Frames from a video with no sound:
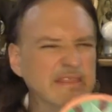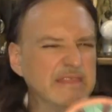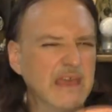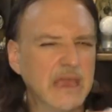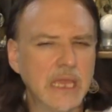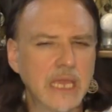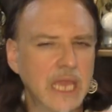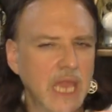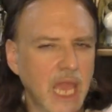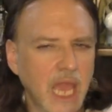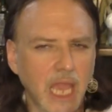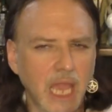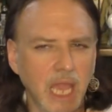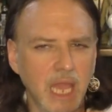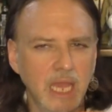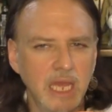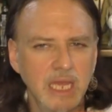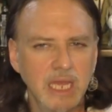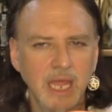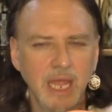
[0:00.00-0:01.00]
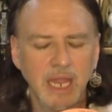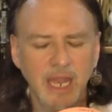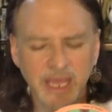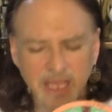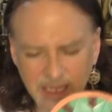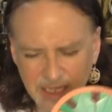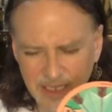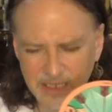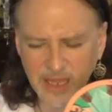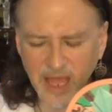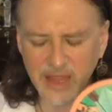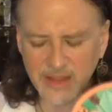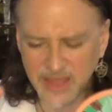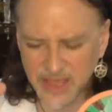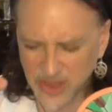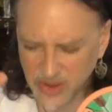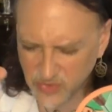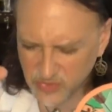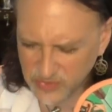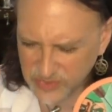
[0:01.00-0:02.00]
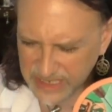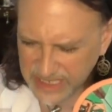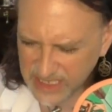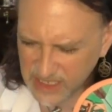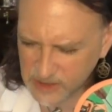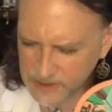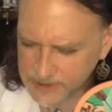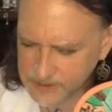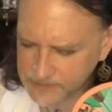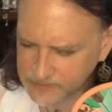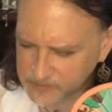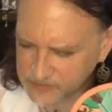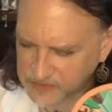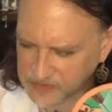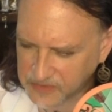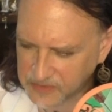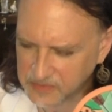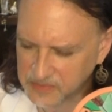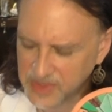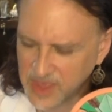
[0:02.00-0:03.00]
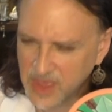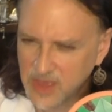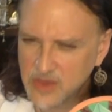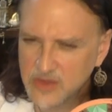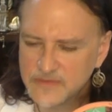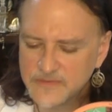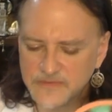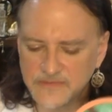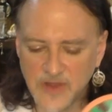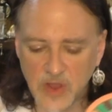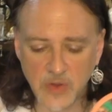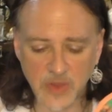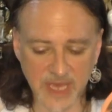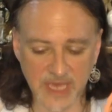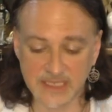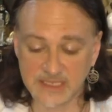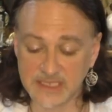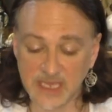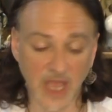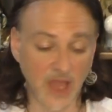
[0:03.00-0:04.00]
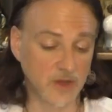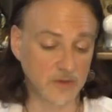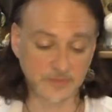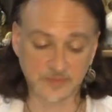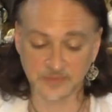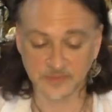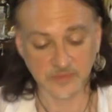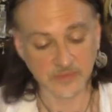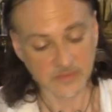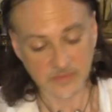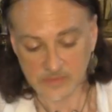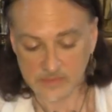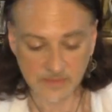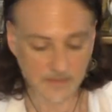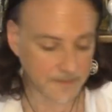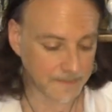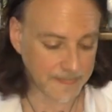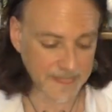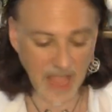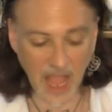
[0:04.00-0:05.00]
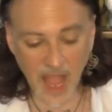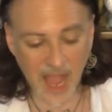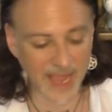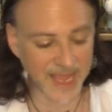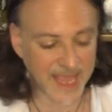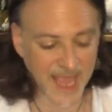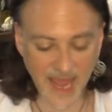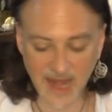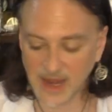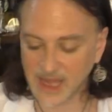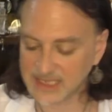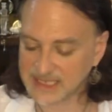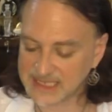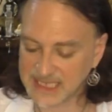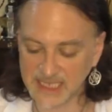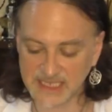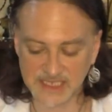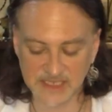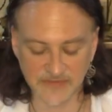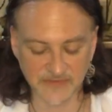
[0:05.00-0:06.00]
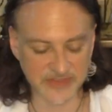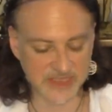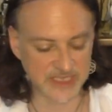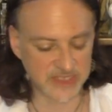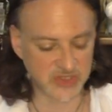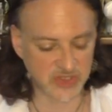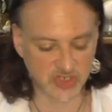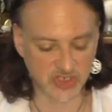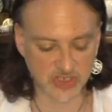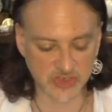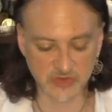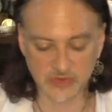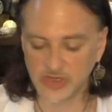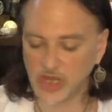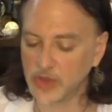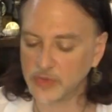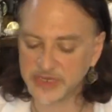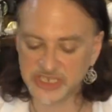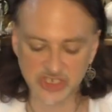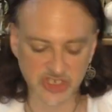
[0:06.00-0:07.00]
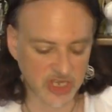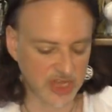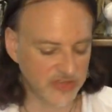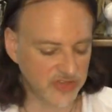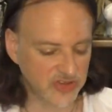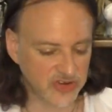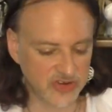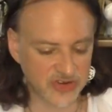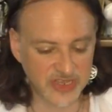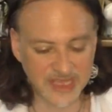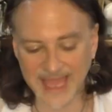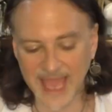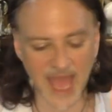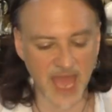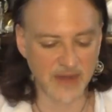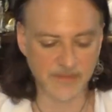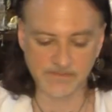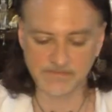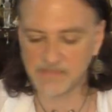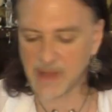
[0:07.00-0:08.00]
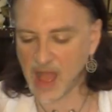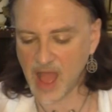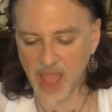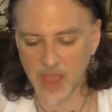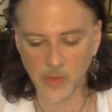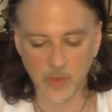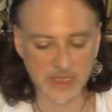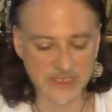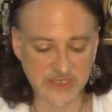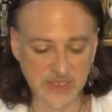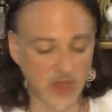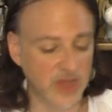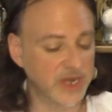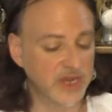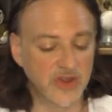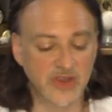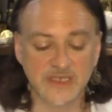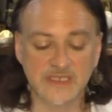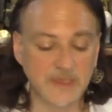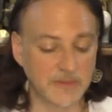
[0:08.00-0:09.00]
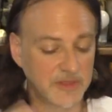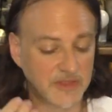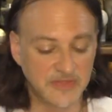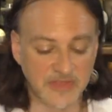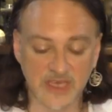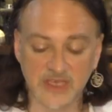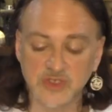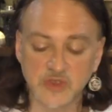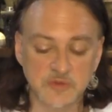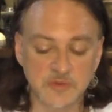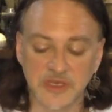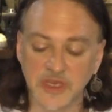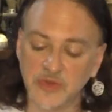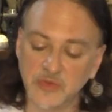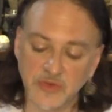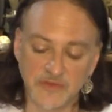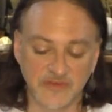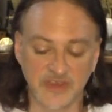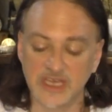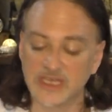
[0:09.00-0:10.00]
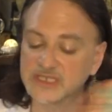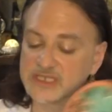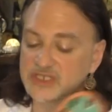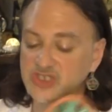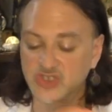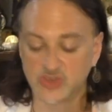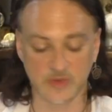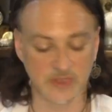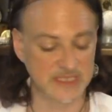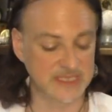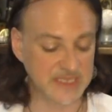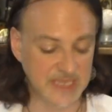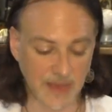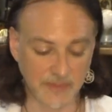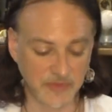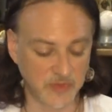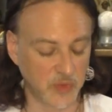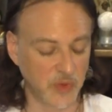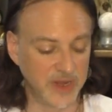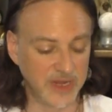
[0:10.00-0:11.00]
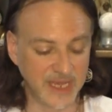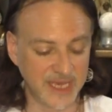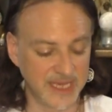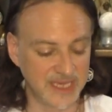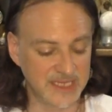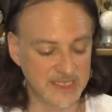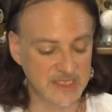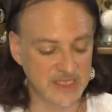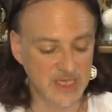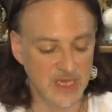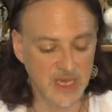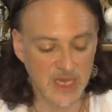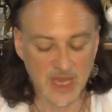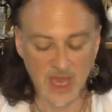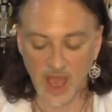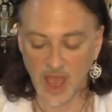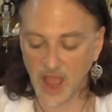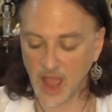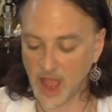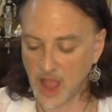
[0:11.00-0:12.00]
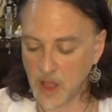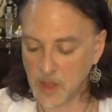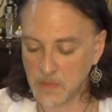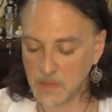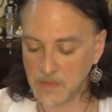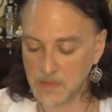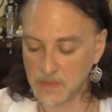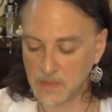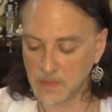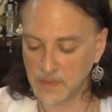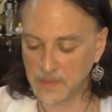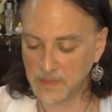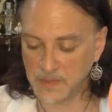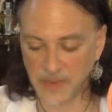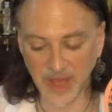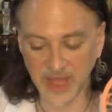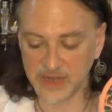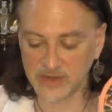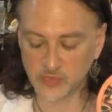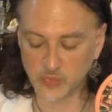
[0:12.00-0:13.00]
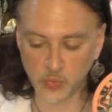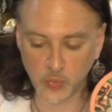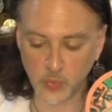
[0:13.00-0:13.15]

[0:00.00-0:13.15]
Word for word: of thinking, like a real focus. Now, I cannot sense if these two know each other yet by what's on here, except that things are being revealed and to accept what is. But